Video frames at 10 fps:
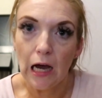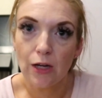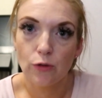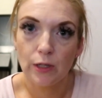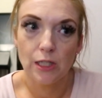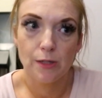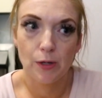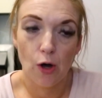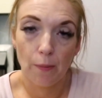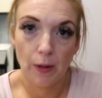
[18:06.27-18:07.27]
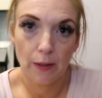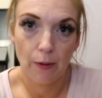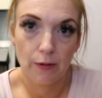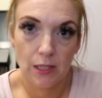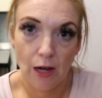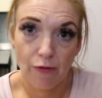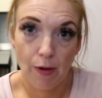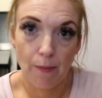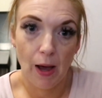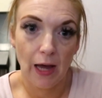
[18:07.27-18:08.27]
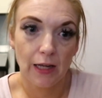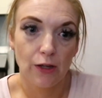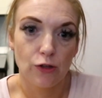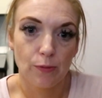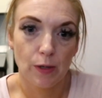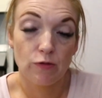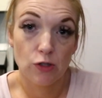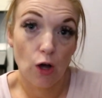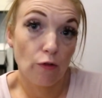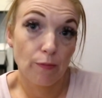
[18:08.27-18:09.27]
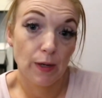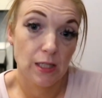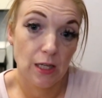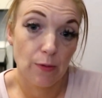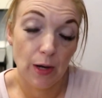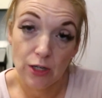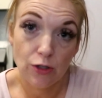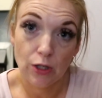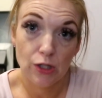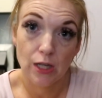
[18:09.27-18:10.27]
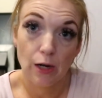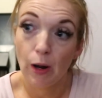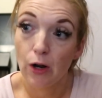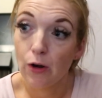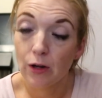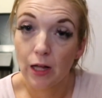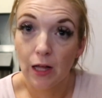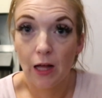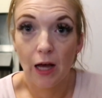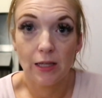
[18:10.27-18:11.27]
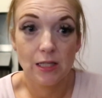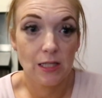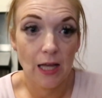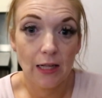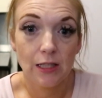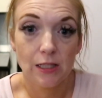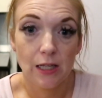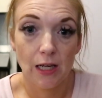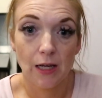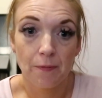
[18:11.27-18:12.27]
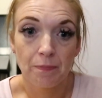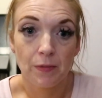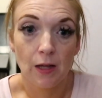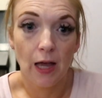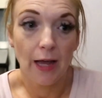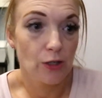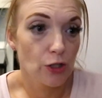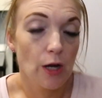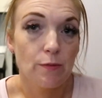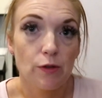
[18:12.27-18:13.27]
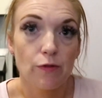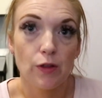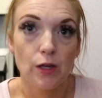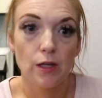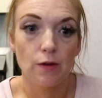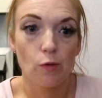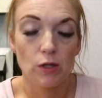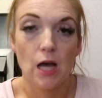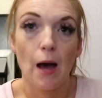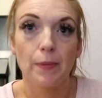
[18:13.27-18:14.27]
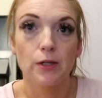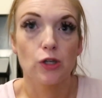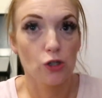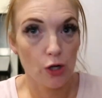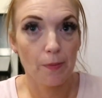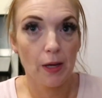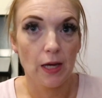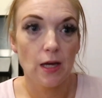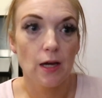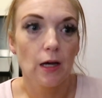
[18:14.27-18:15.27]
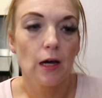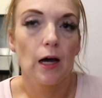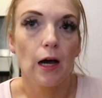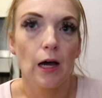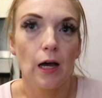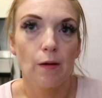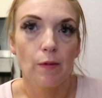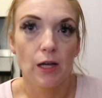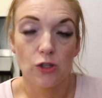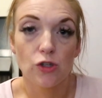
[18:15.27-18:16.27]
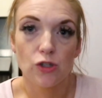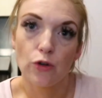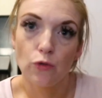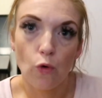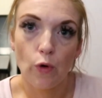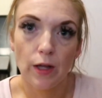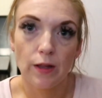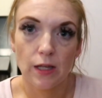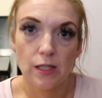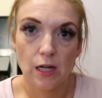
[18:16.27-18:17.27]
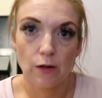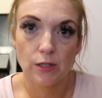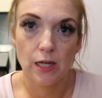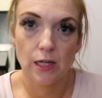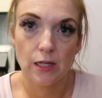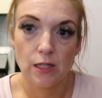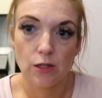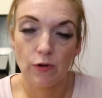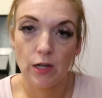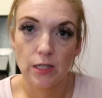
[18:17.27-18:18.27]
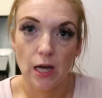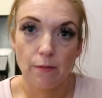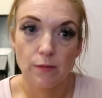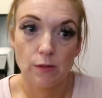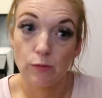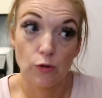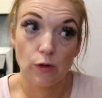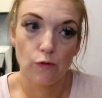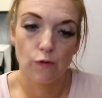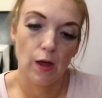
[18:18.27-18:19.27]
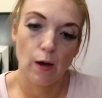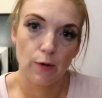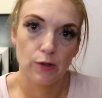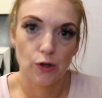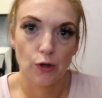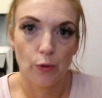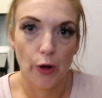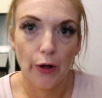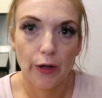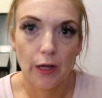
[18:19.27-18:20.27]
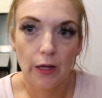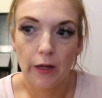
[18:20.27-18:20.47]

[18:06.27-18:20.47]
I don't need you to be complaining about the staff member. I need you to be resolved my situation. So I just said, well, look, this is the end of the day. In terms of what's happened to me, it's just annoying that it's now taken us 3 attempts and we don't even know if that one's going to work.